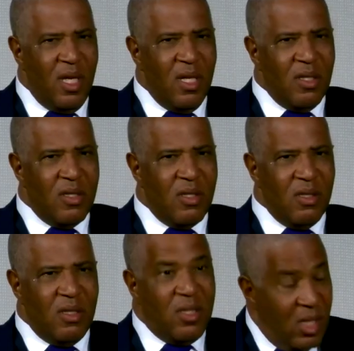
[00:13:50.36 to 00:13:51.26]
and it
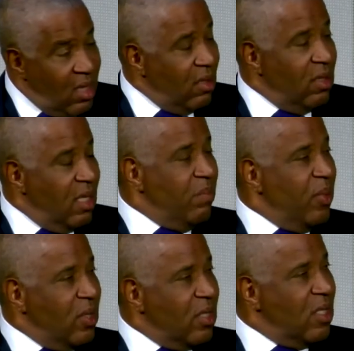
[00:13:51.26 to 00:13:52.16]
is still an
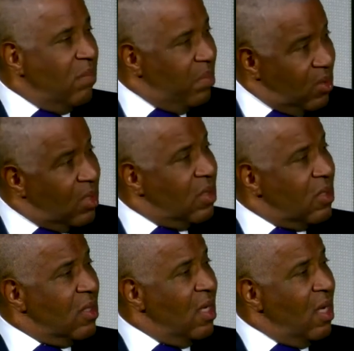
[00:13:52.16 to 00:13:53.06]
apprenticeship
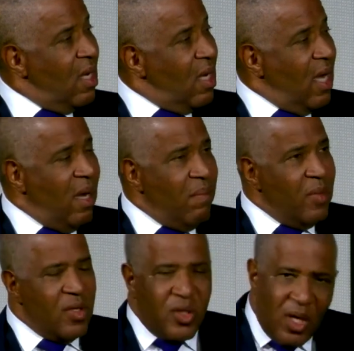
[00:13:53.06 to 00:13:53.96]
business. Mm-hmm.
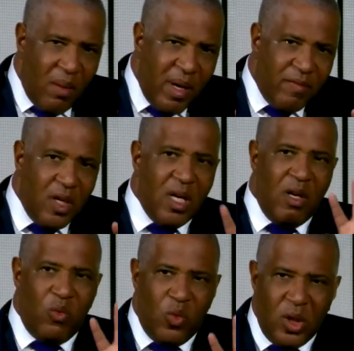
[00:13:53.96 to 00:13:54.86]
Um, some have
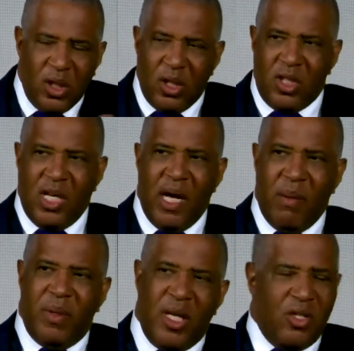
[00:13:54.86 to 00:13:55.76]
done a really good
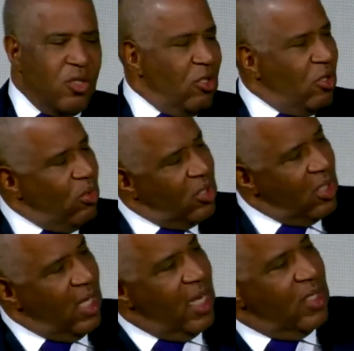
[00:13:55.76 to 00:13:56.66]
job
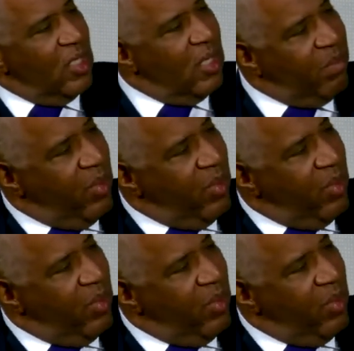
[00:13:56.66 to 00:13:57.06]
institutionalizing